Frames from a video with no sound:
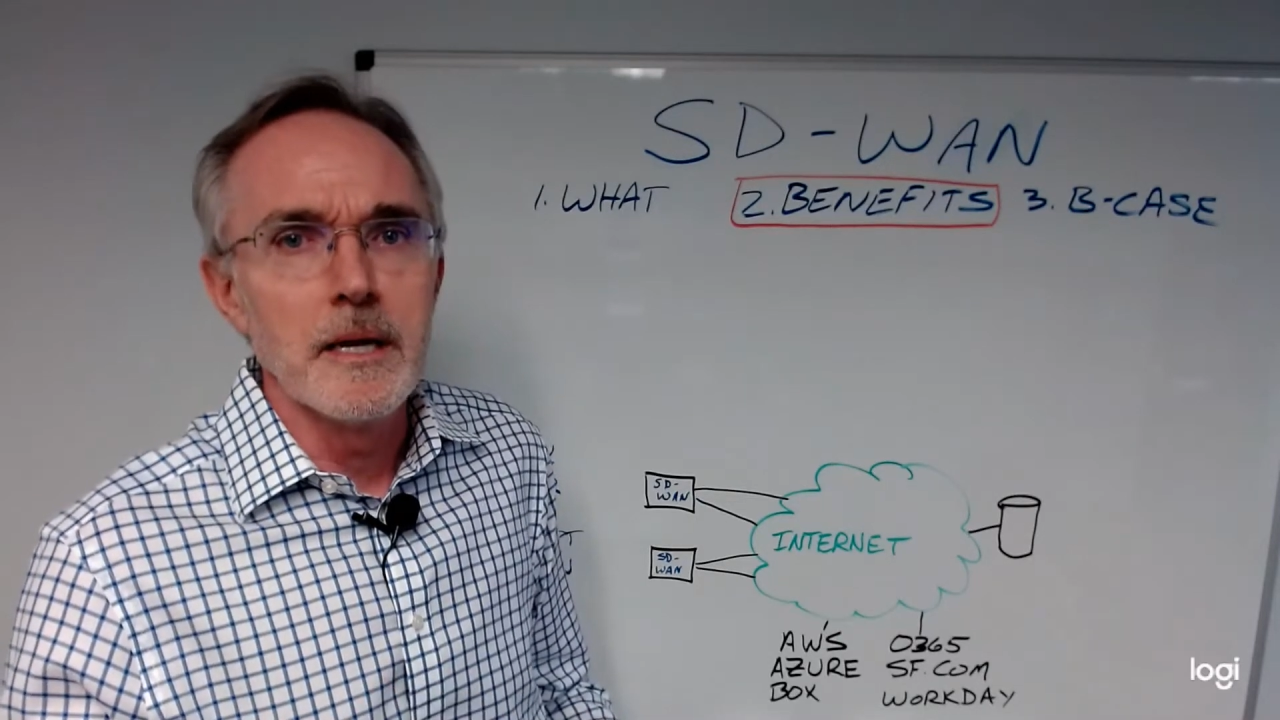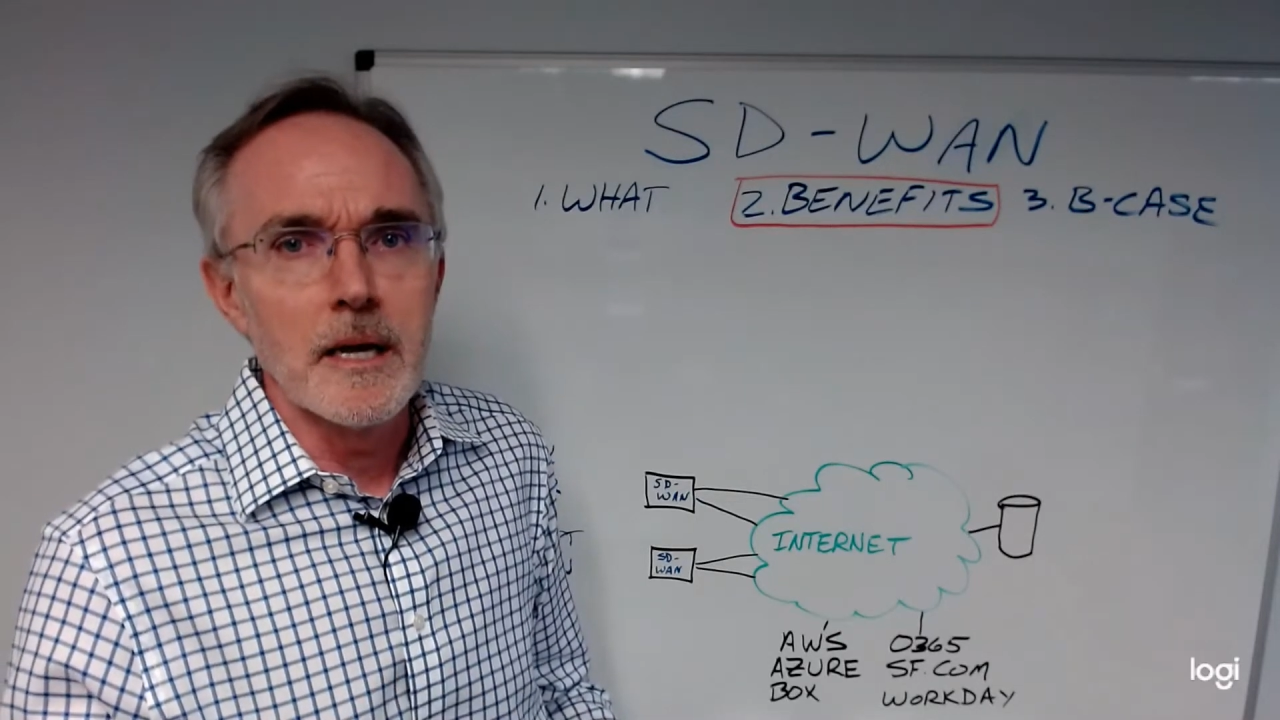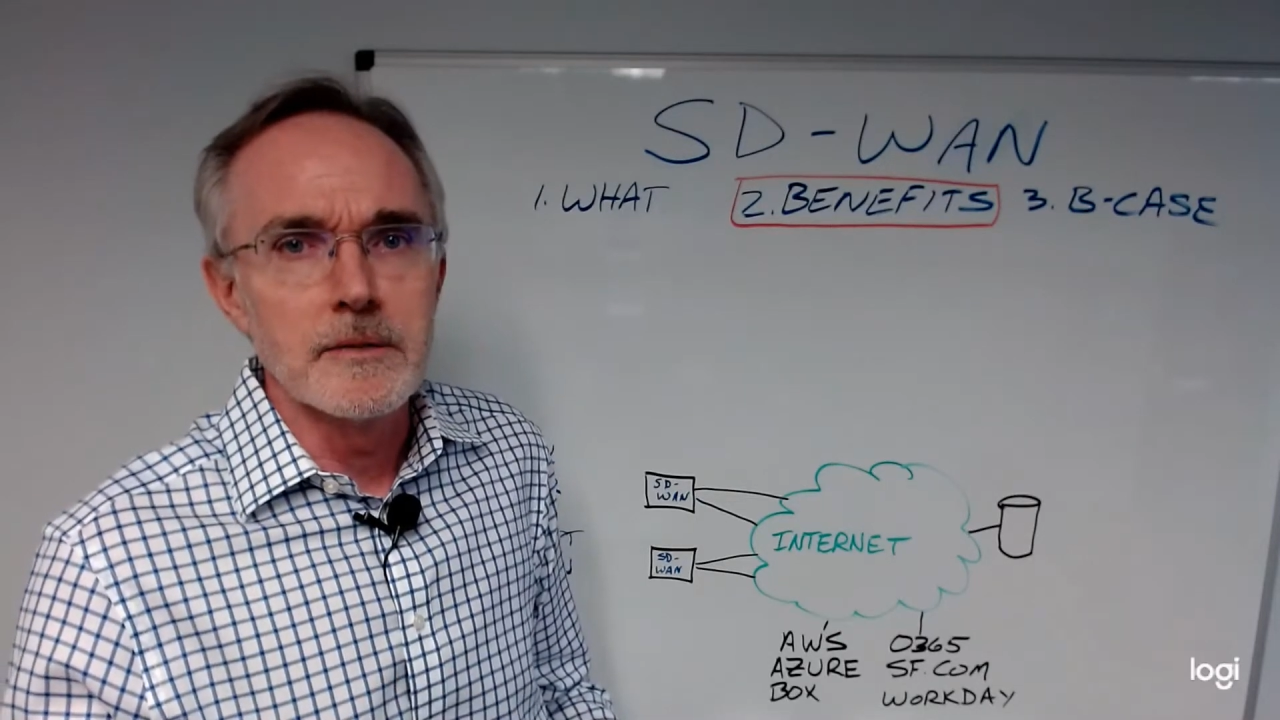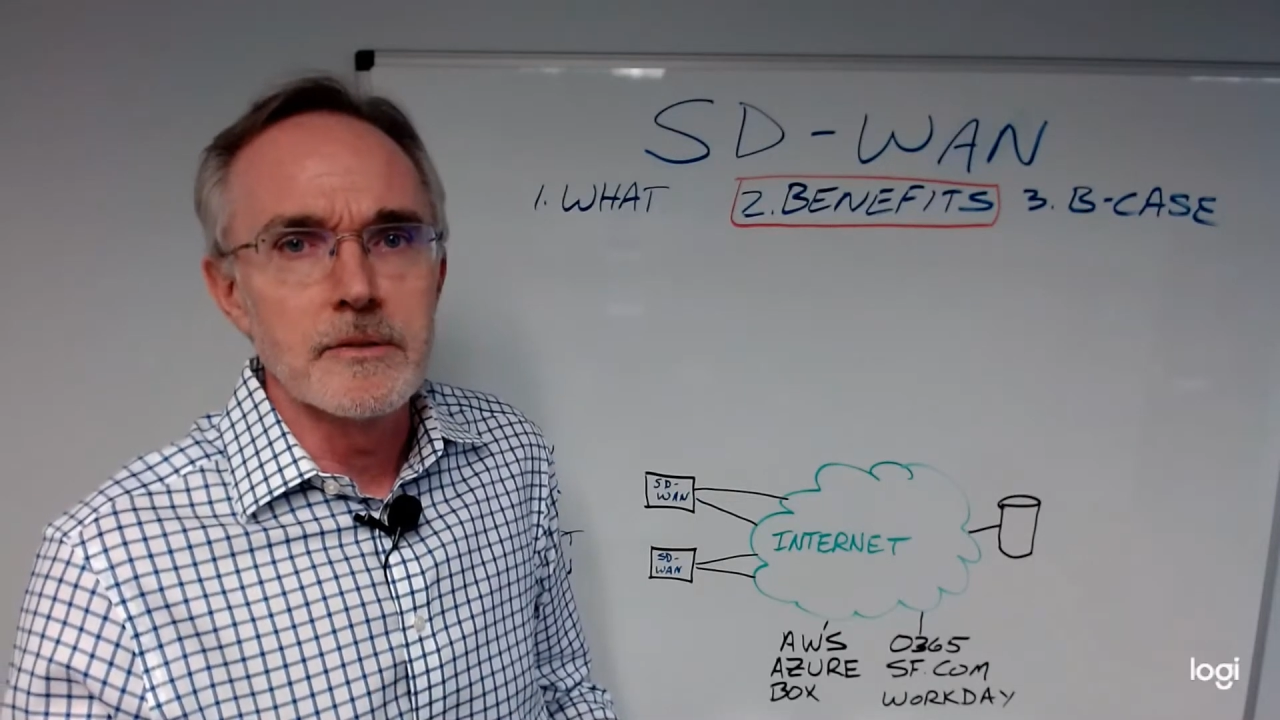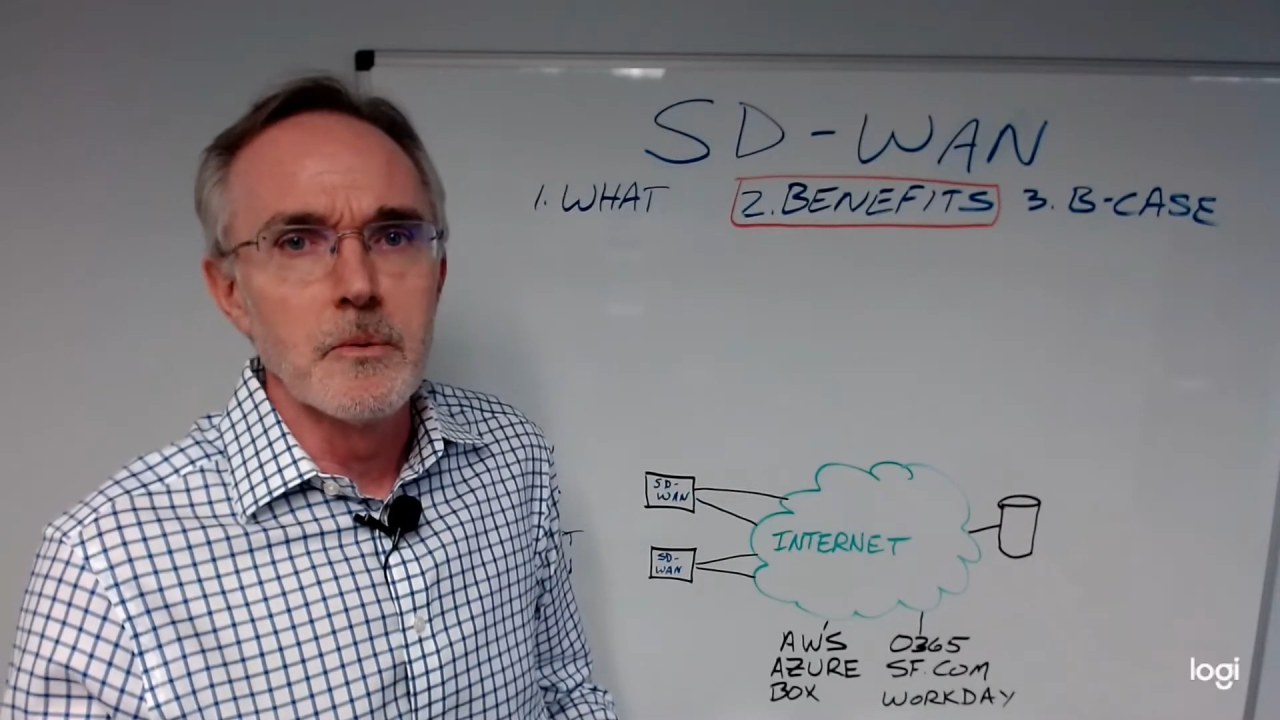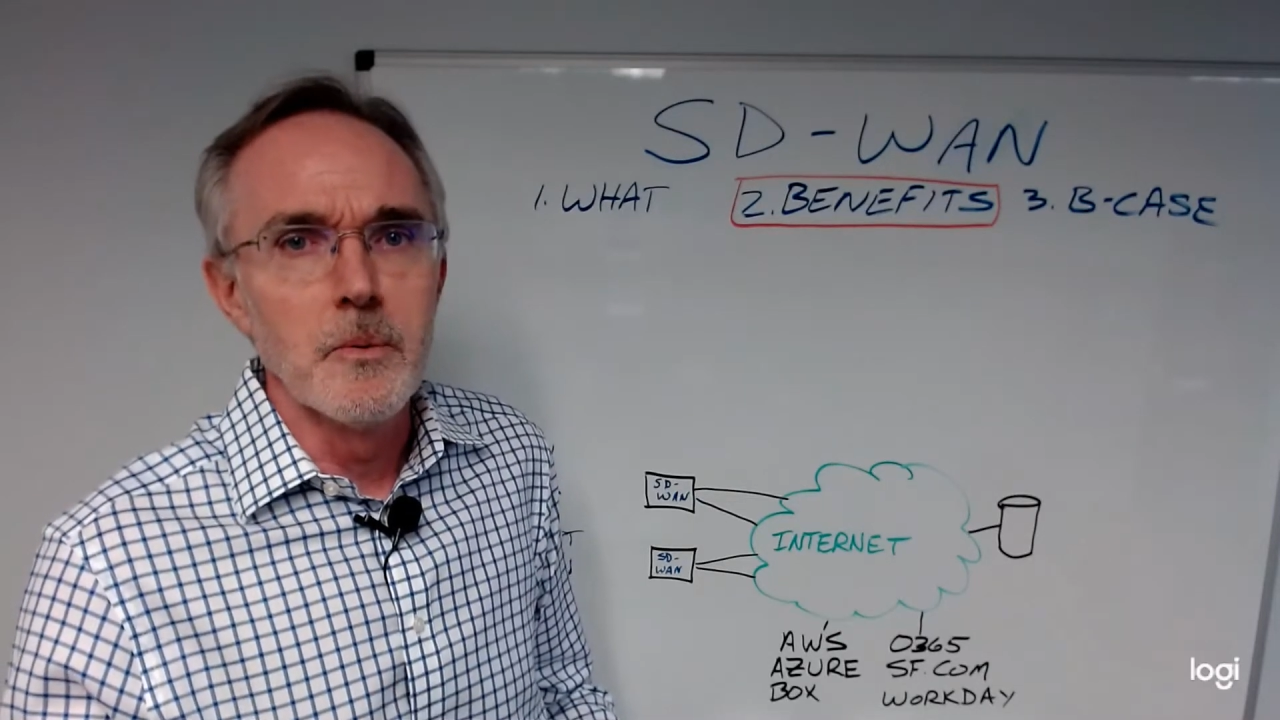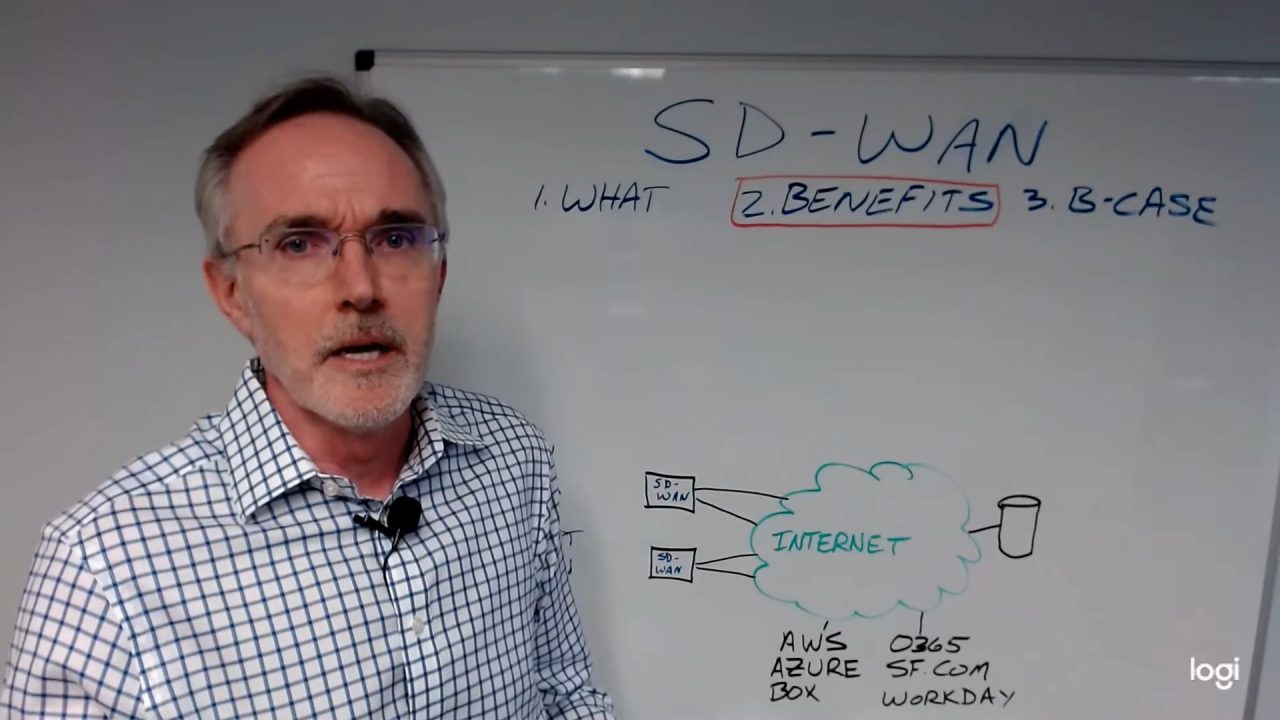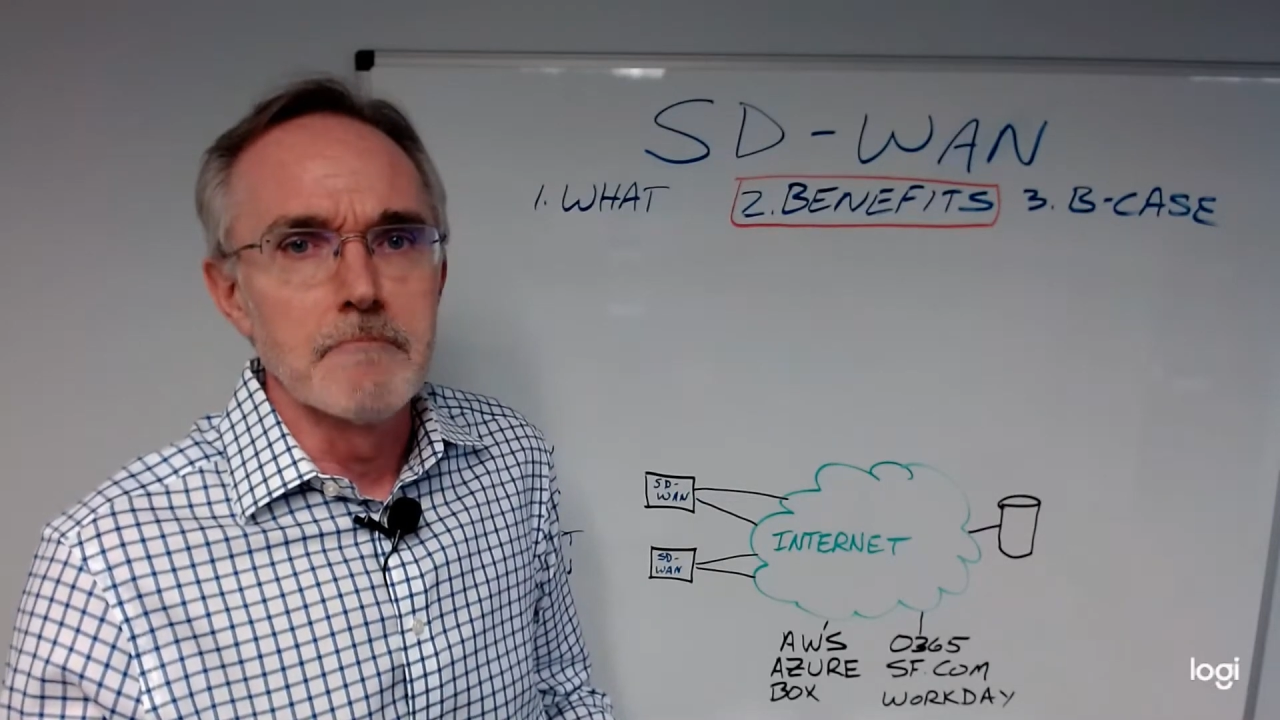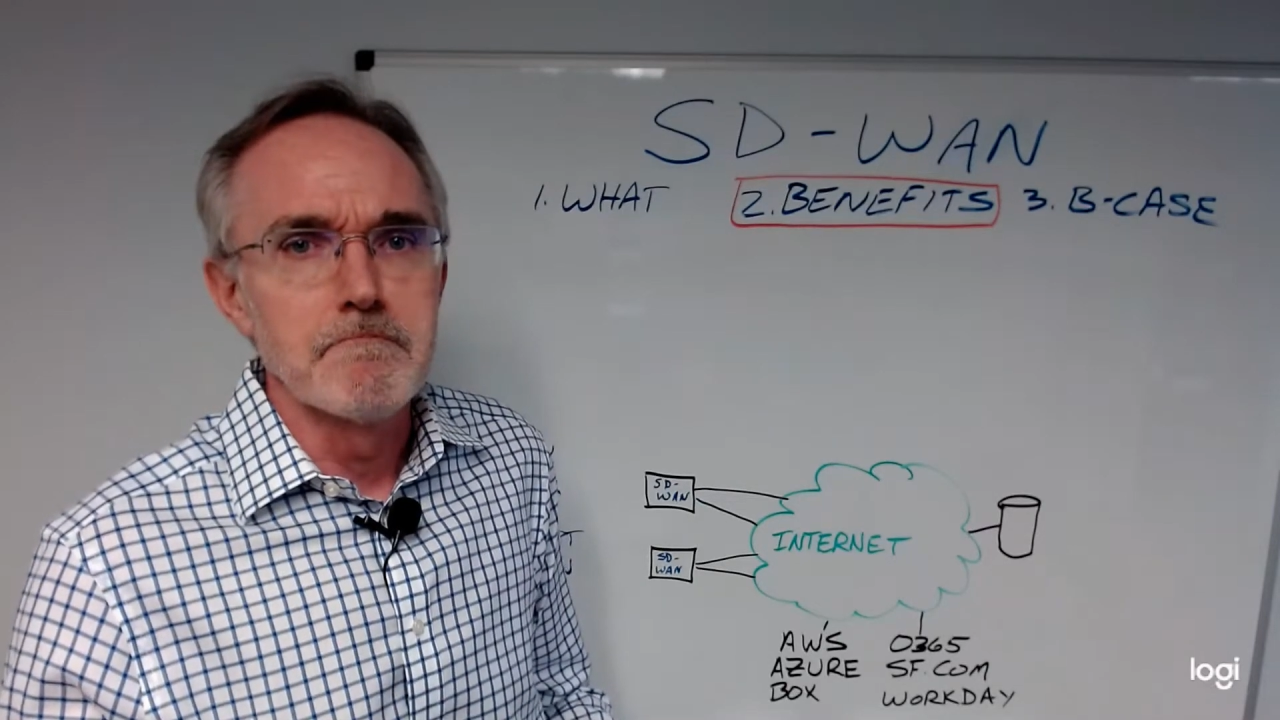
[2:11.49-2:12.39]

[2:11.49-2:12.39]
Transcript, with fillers: SD-WAN.